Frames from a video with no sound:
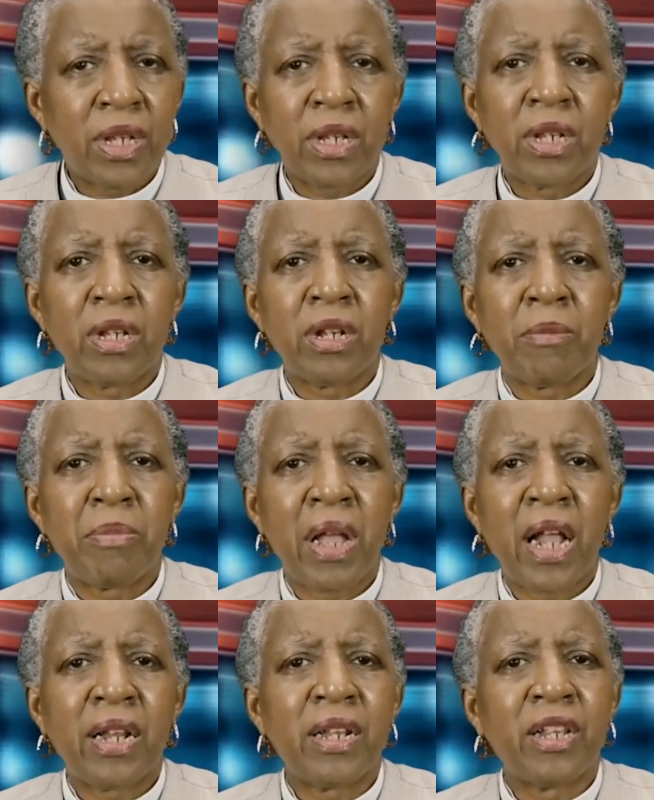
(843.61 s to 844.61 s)
at the end of the
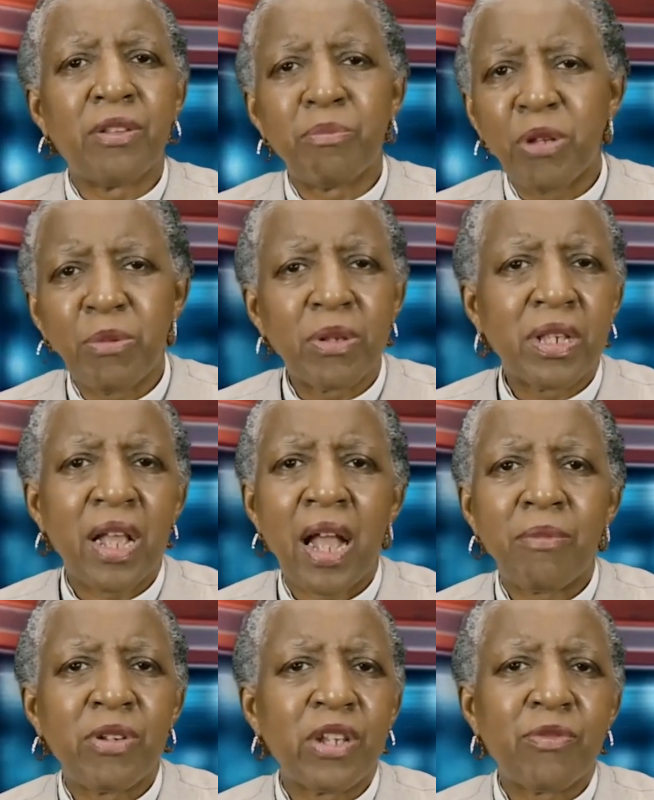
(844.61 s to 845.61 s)
ballot, and people say,
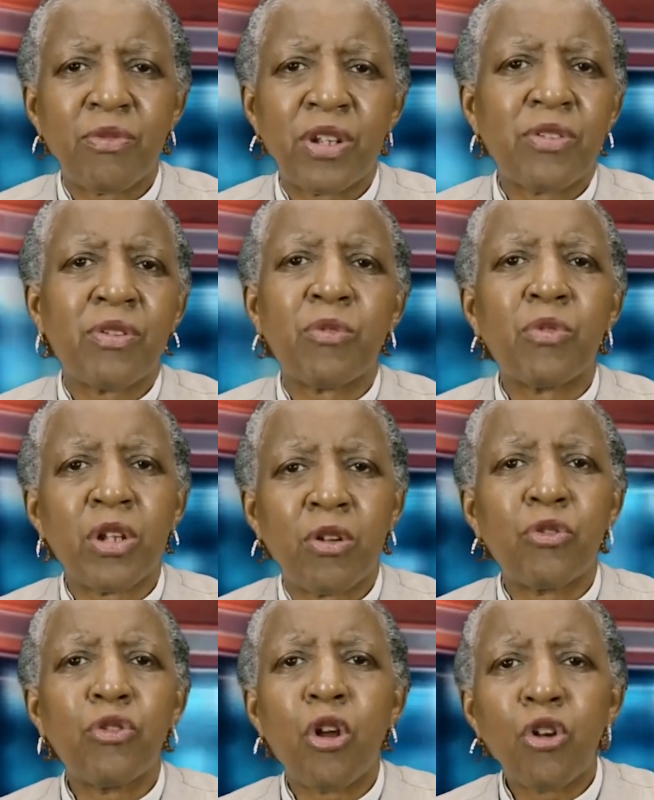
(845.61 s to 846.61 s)
I'm just frustrated. Well,
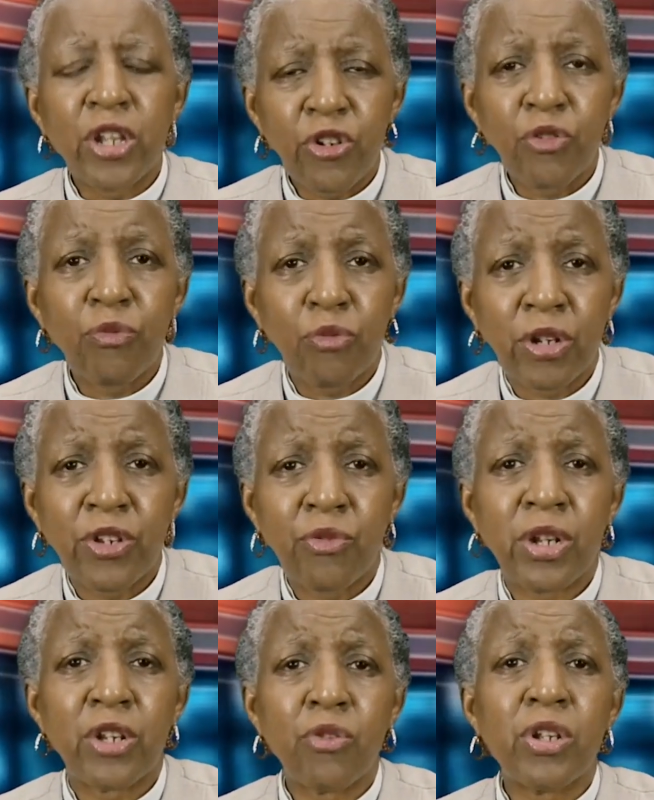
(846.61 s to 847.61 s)
no, don't get you
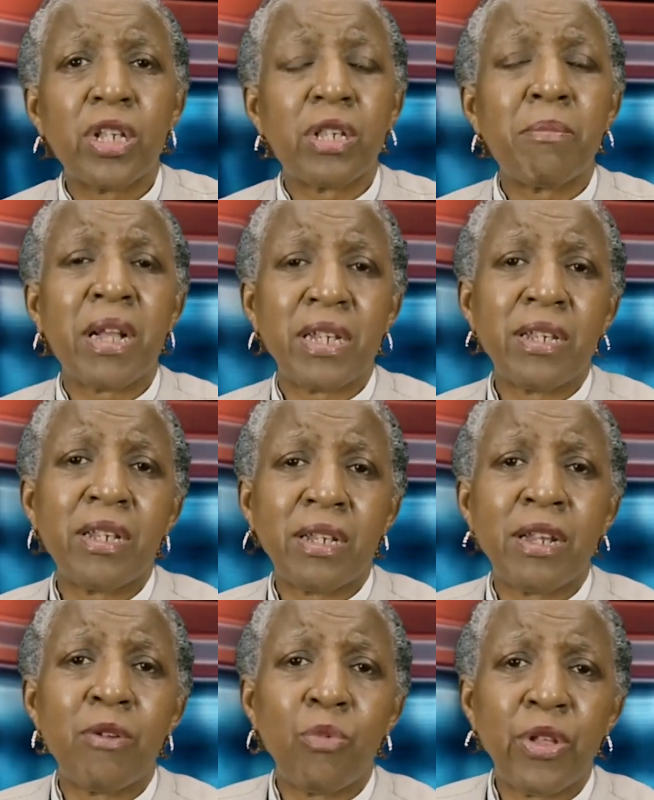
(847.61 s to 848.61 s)
frustrated. You get somebody to sit
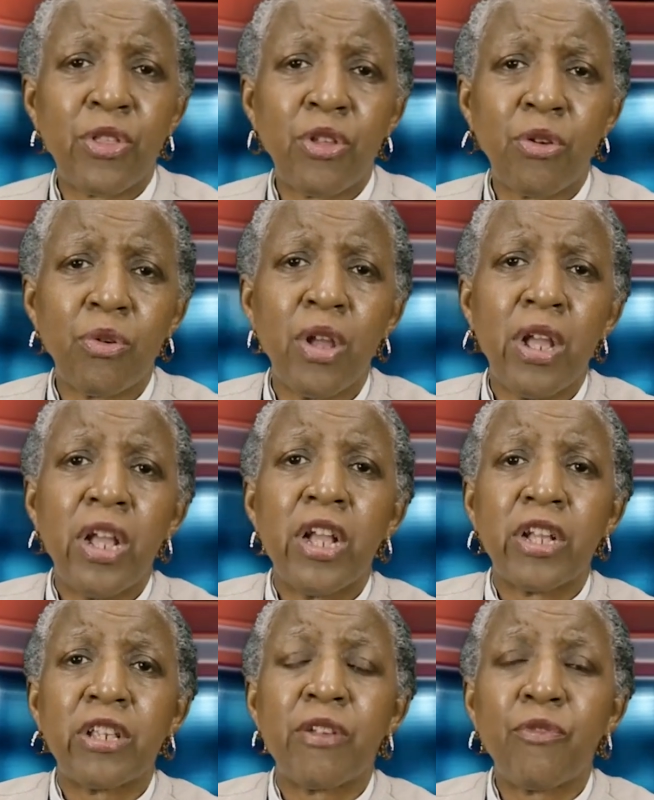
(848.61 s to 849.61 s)
there with you,
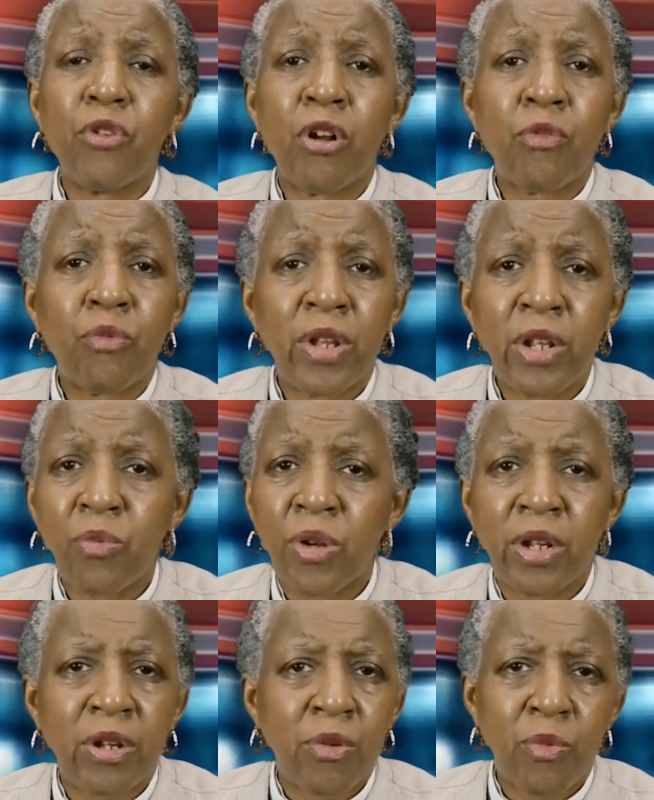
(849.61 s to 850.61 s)
because if you don't read
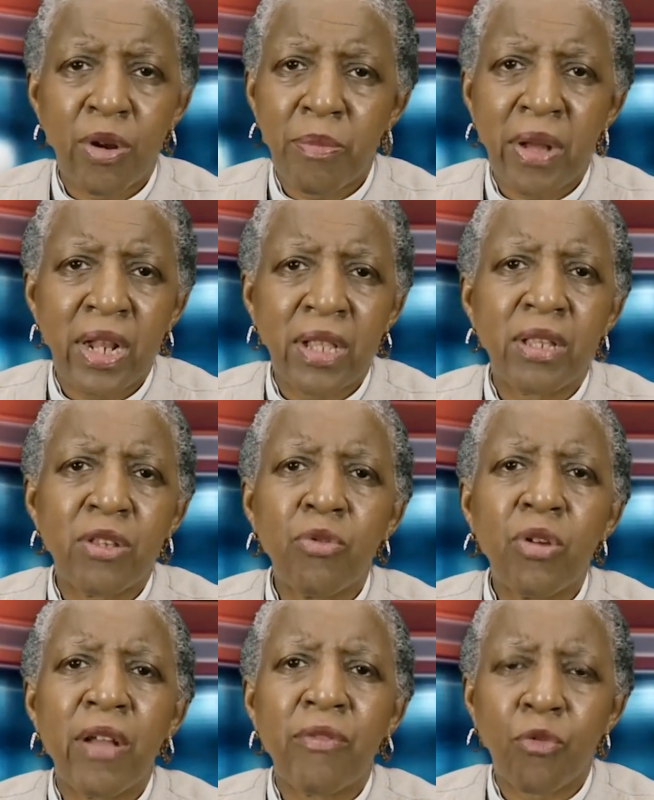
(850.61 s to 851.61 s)
well, don't worry about it.
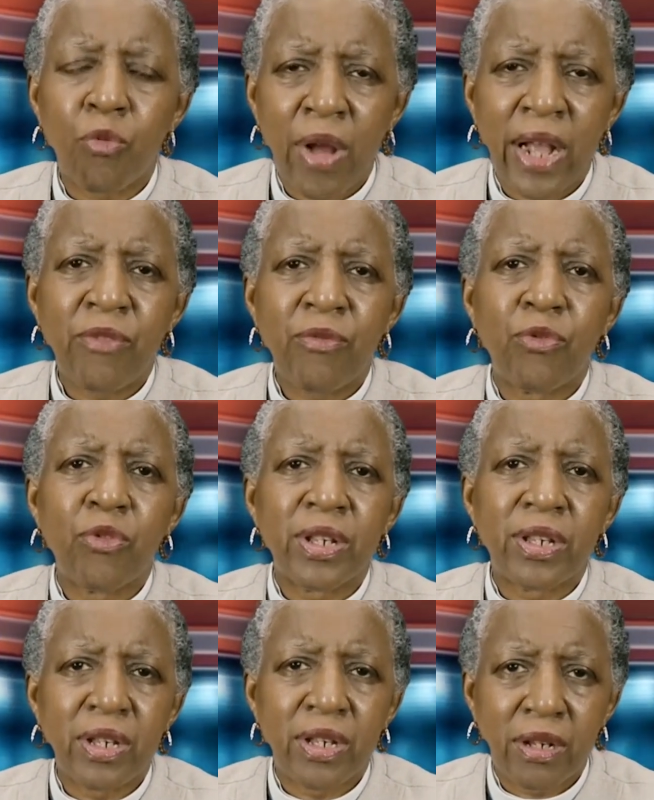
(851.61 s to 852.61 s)
You have a right for
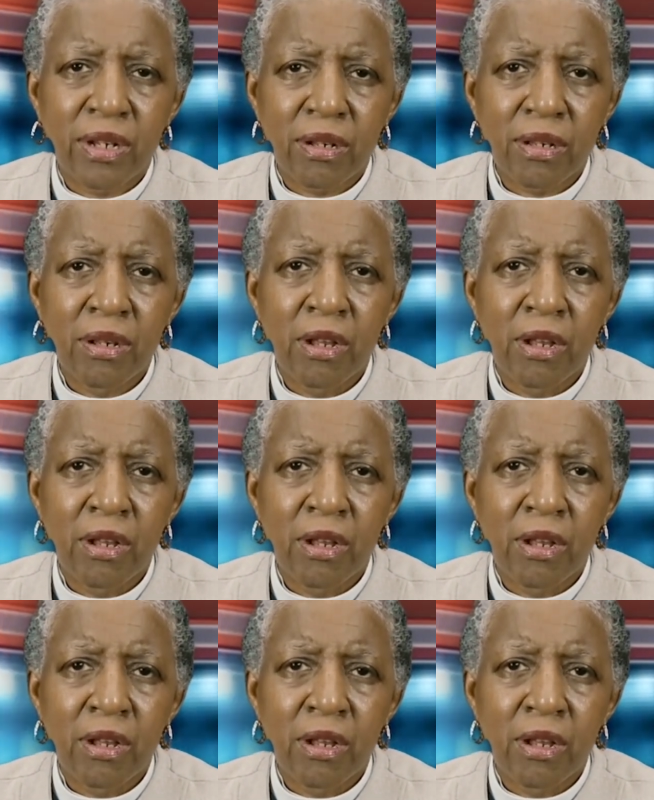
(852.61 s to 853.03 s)
assistance.